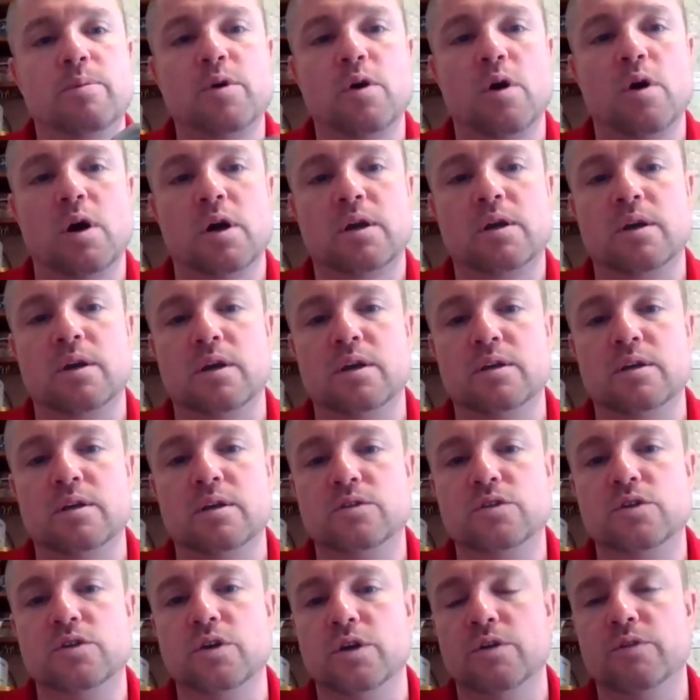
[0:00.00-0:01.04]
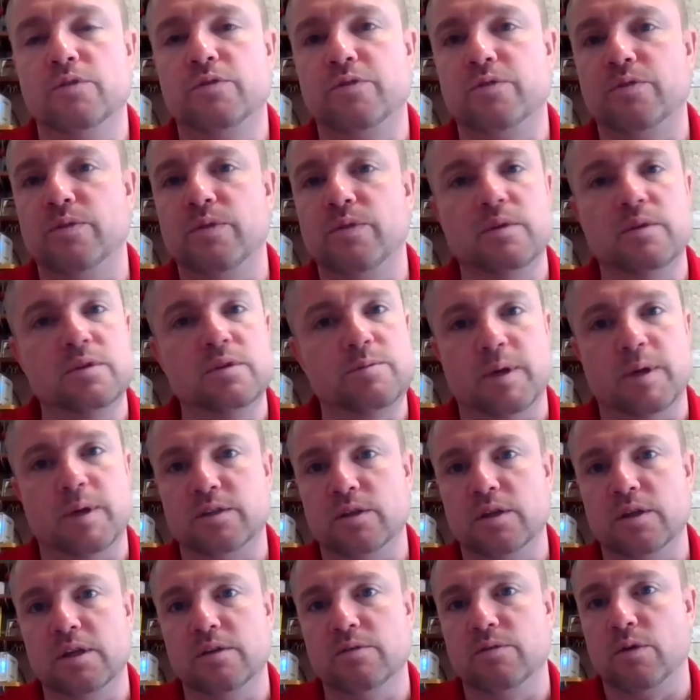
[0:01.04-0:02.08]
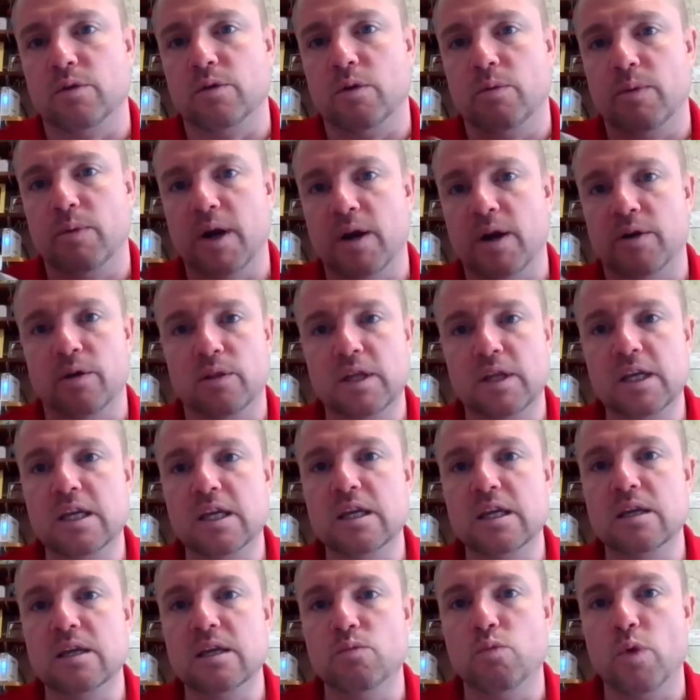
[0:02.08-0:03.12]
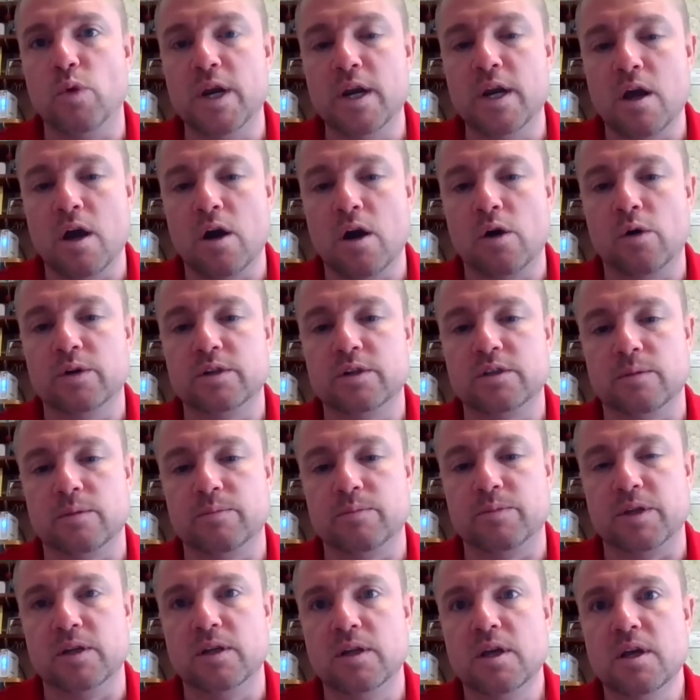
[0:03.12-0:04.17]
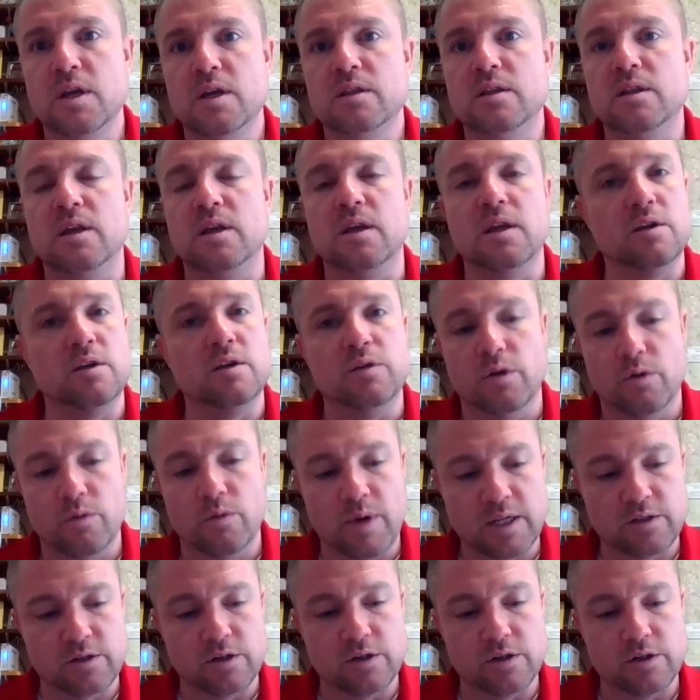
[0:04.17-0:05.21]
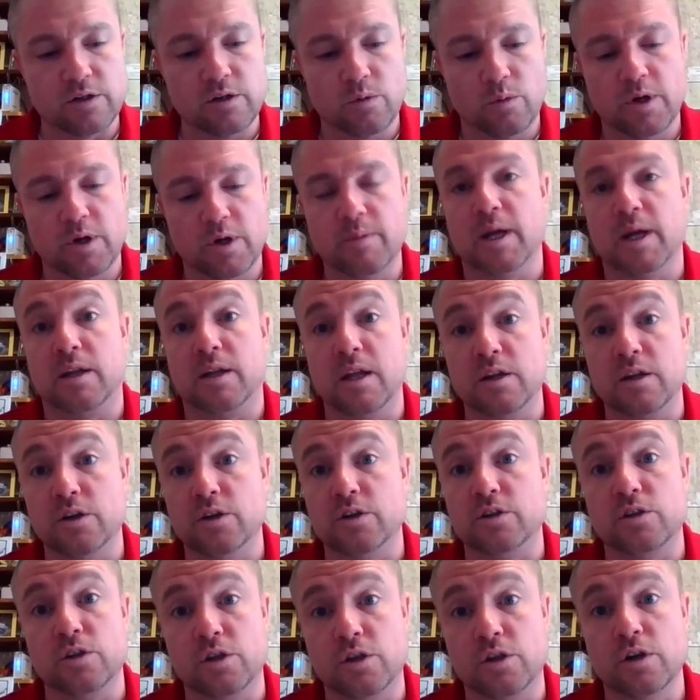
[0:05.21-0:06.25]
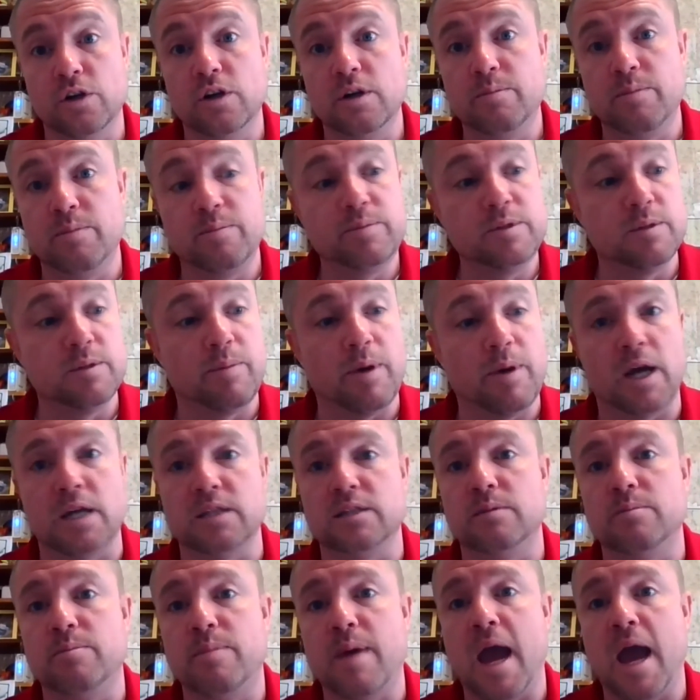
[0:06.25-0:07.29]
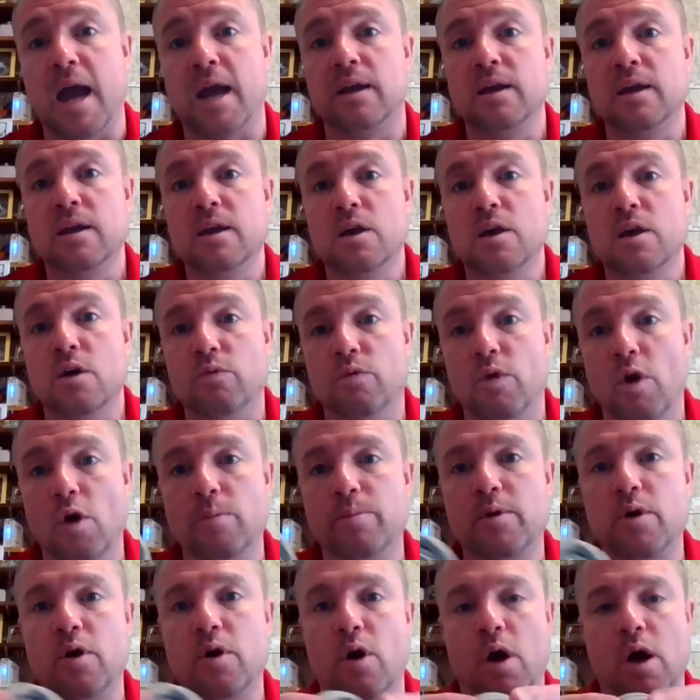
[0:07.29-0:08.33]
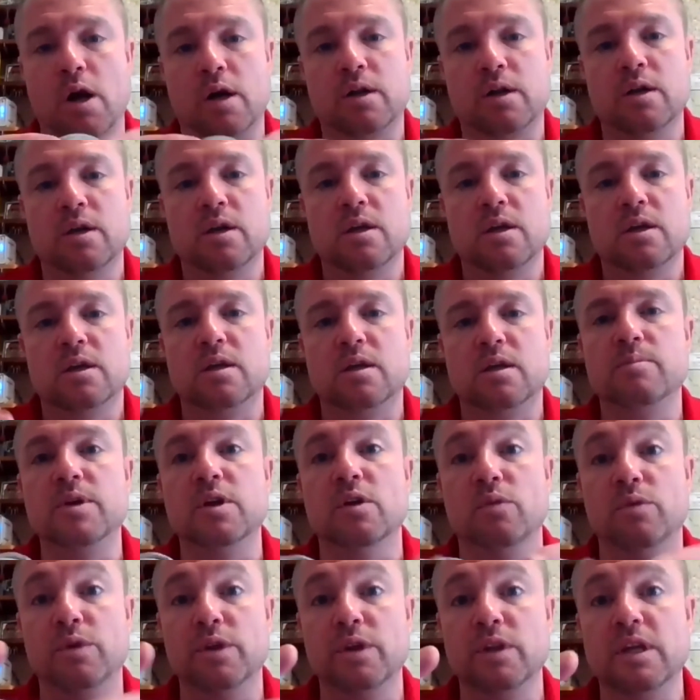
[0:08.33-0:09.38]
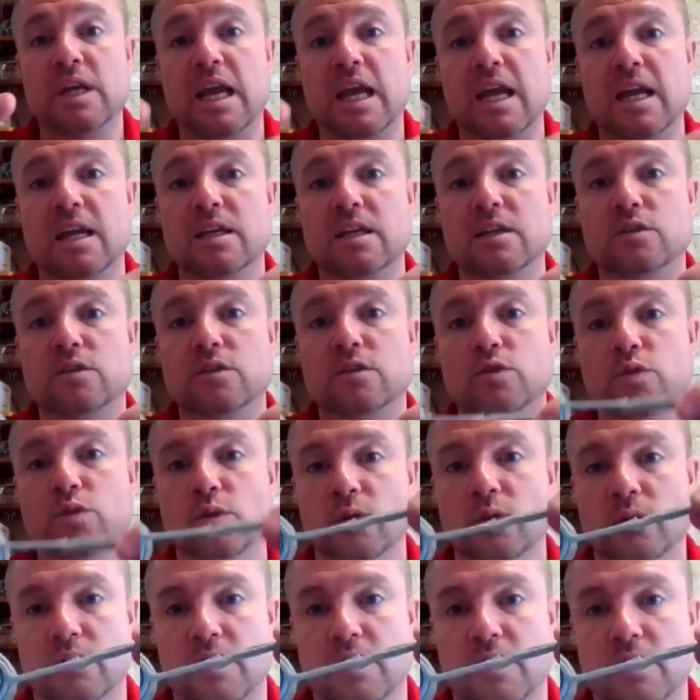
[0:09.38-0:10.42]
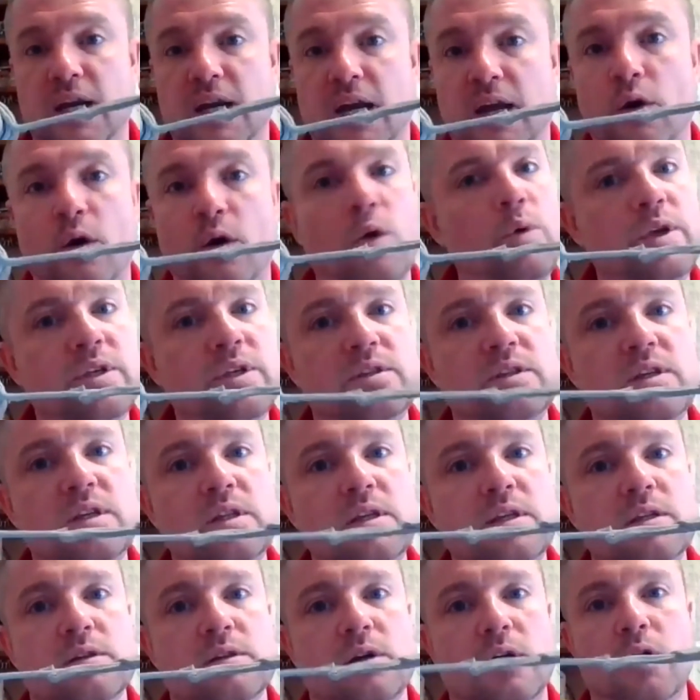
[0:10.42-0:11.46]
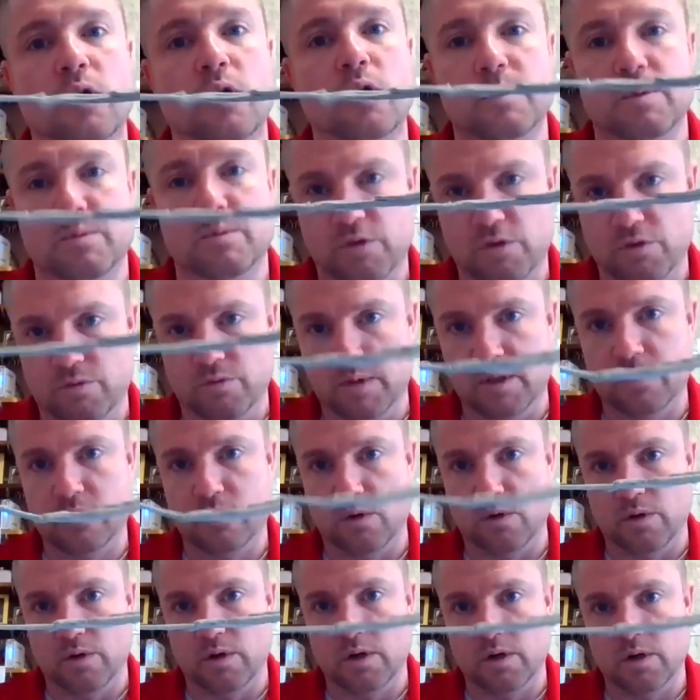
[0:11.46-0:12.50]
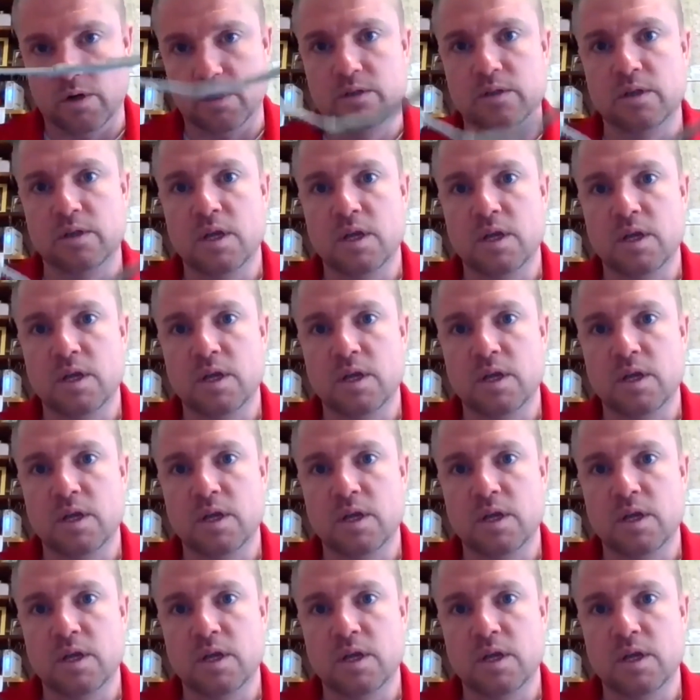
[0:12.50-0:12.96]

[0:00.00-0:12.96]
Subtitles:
caulk is good, especially around a leaky window or something, and you're a renter, you're worried about getting your security deposit back. Rope caulk can be a really handy tool, and I always see these in our home improvement stores